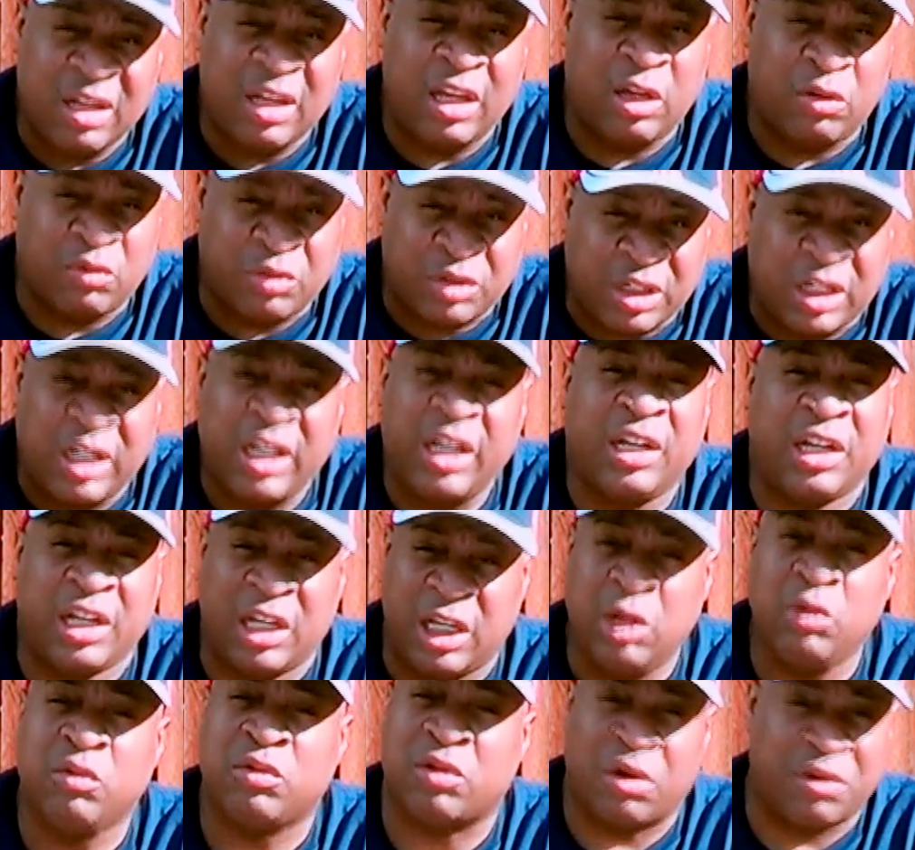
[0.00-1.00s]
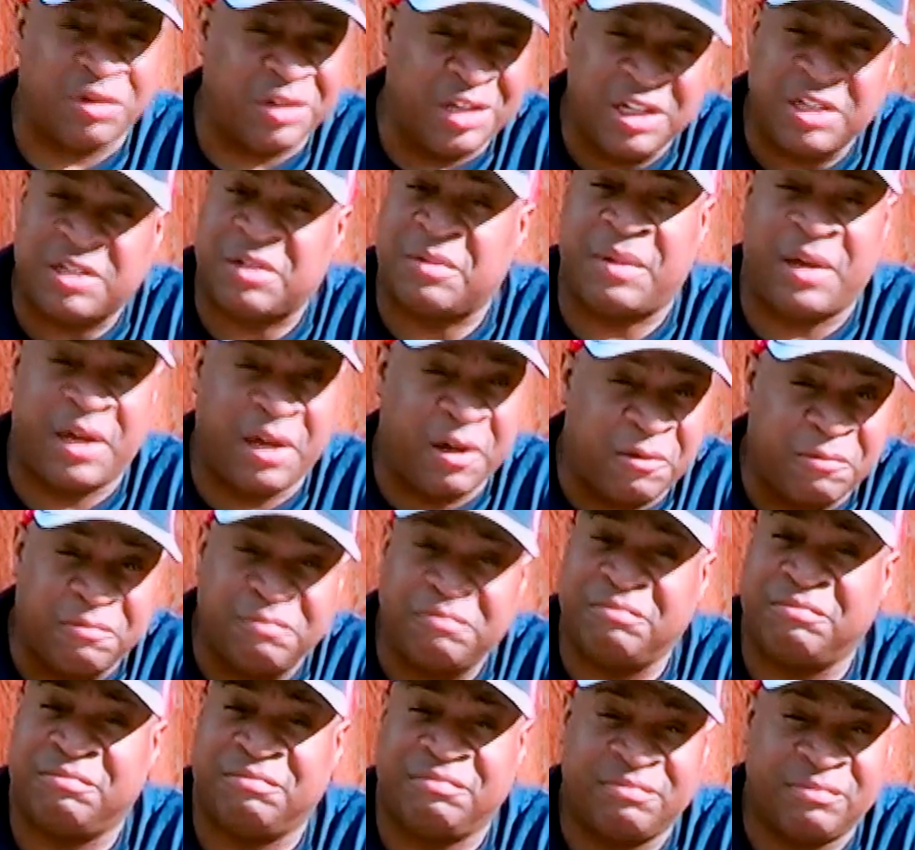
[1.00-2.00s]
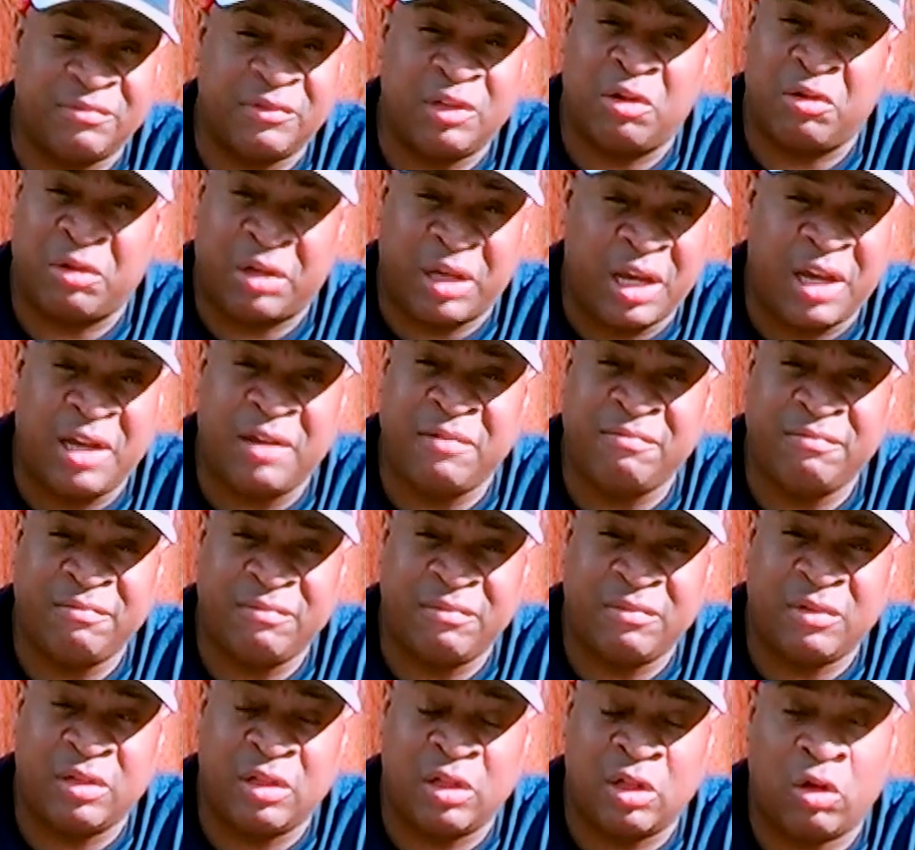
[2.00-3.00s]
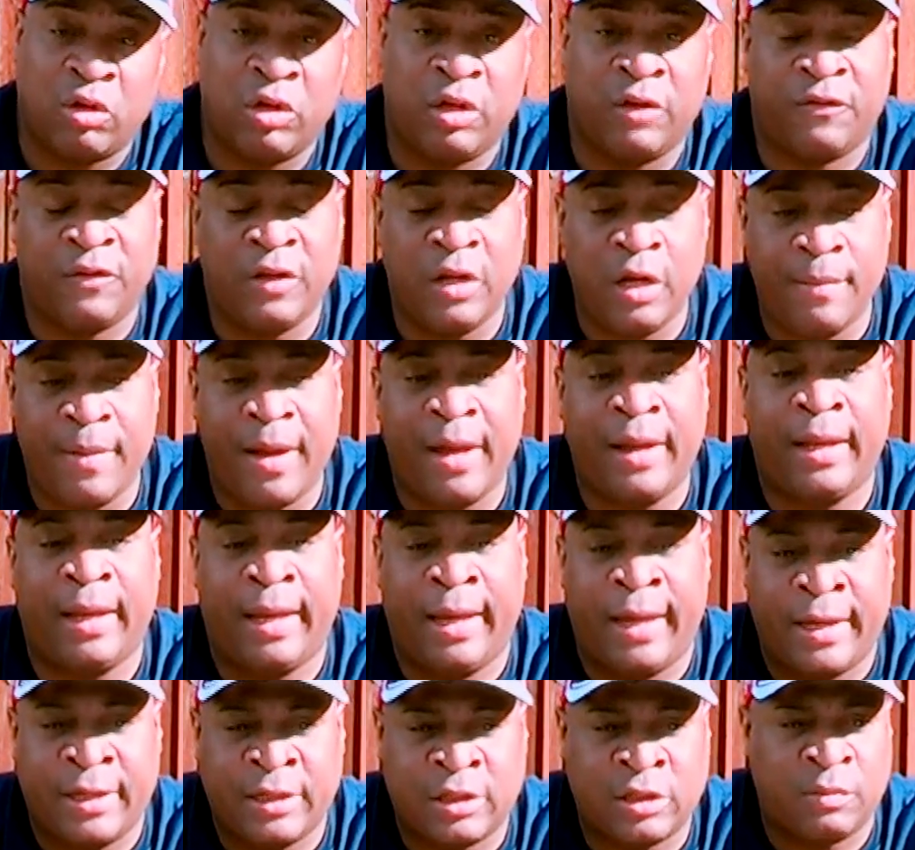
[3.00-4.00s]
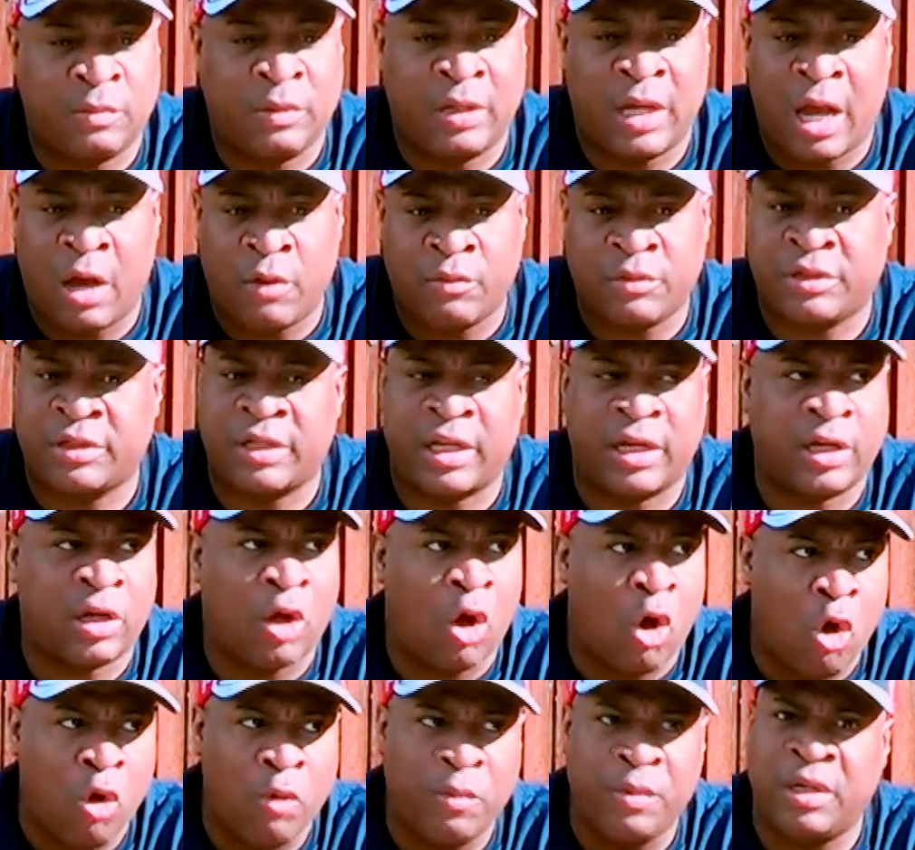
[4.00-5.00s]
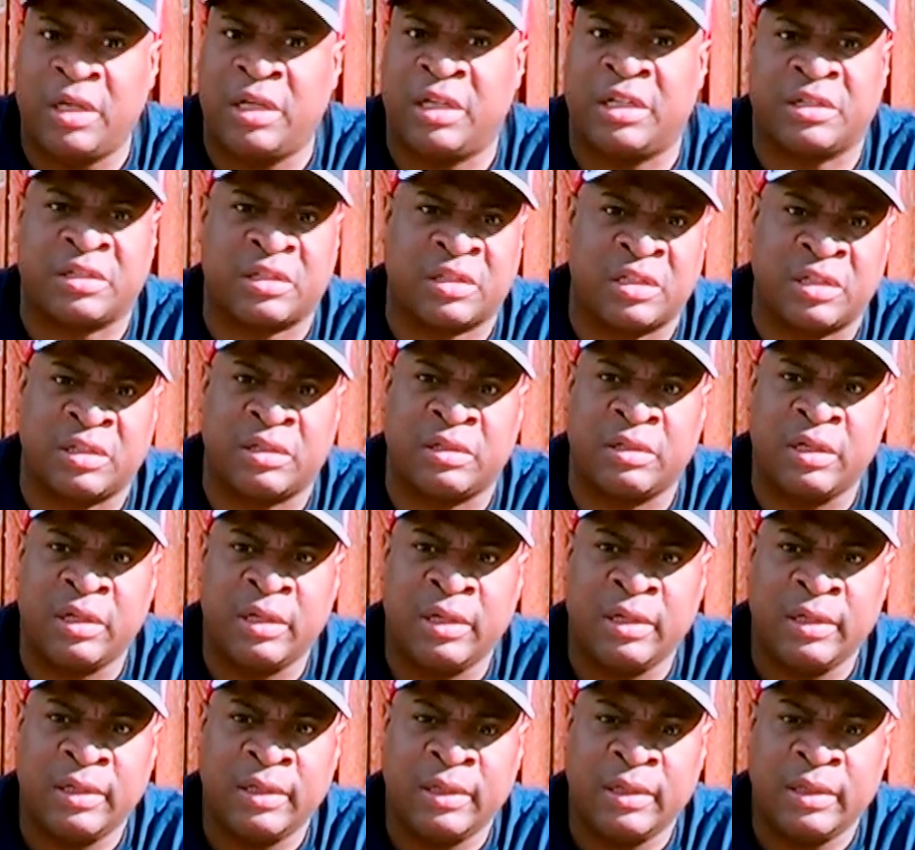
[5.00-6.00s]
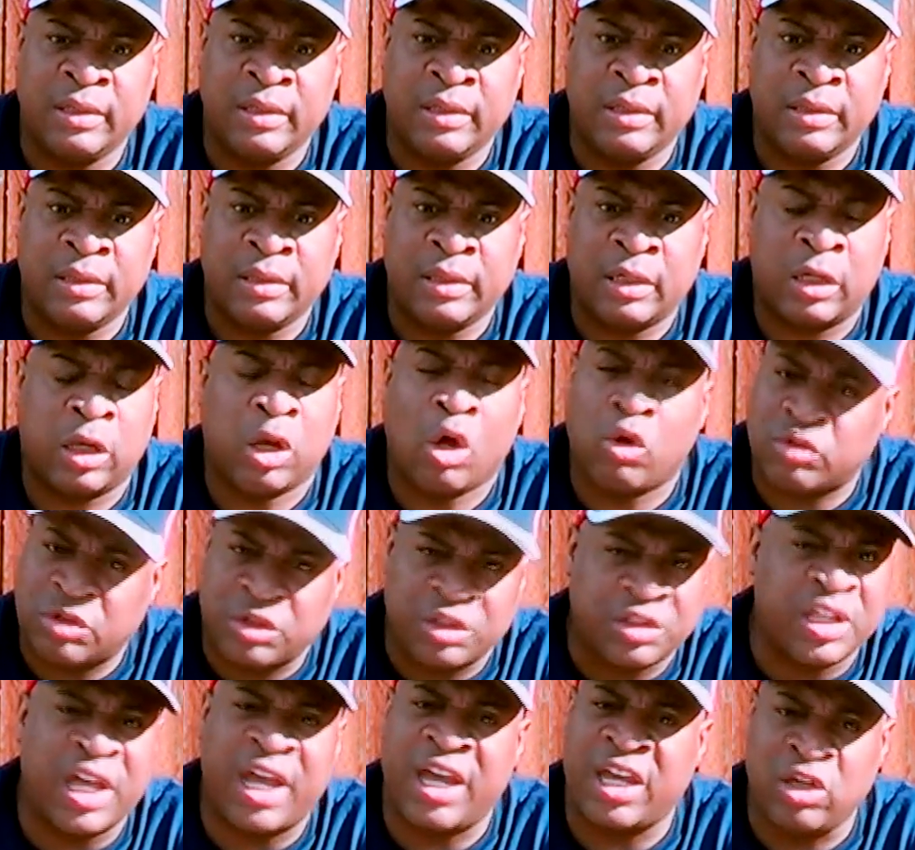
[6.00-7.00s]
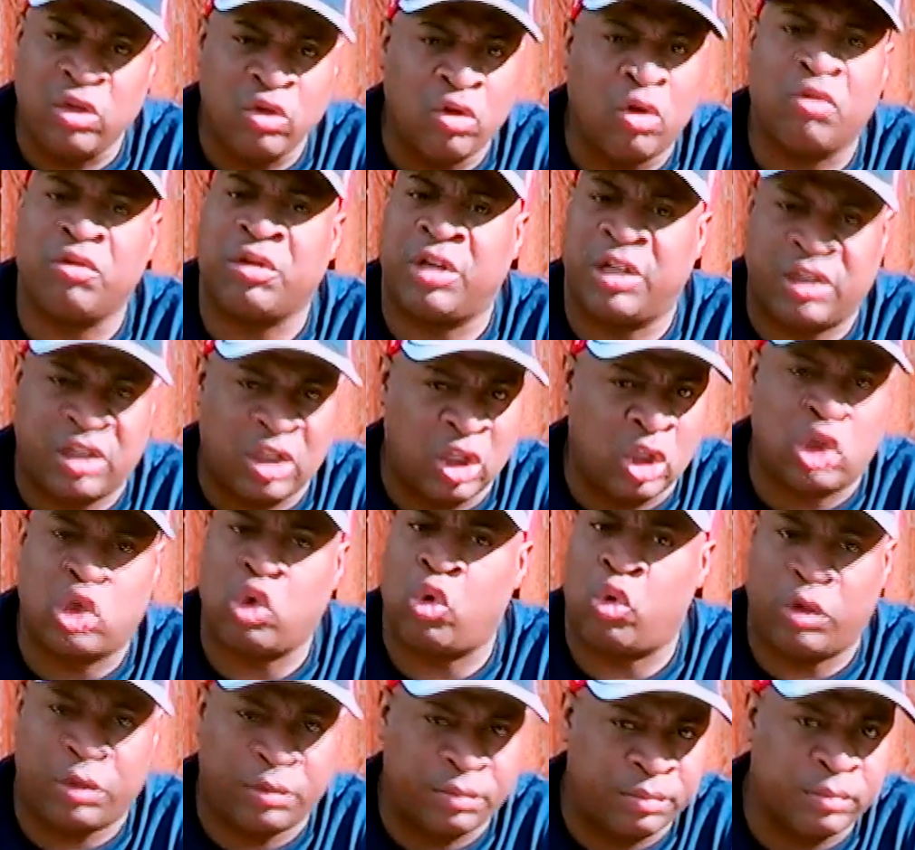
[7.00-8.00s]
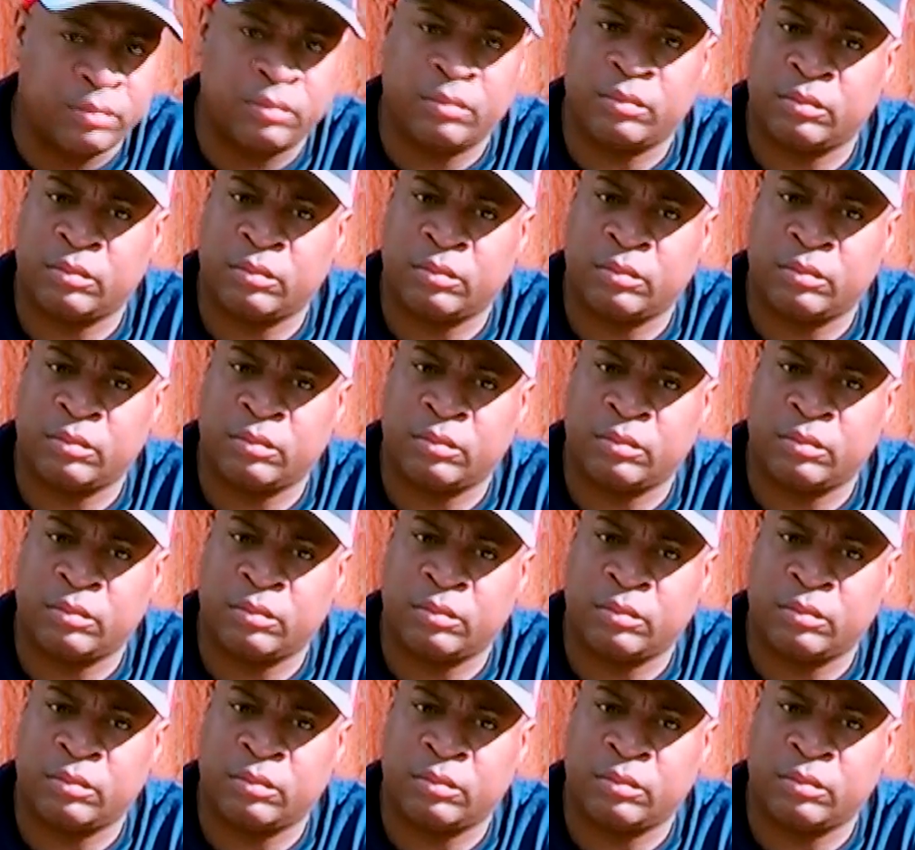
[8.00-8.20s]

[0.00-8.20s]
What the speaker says: it was clear that he was going to need some help. Okay? You know, if anybody asked me, I would say Kobe is the closest thing you're going to get to Jordan.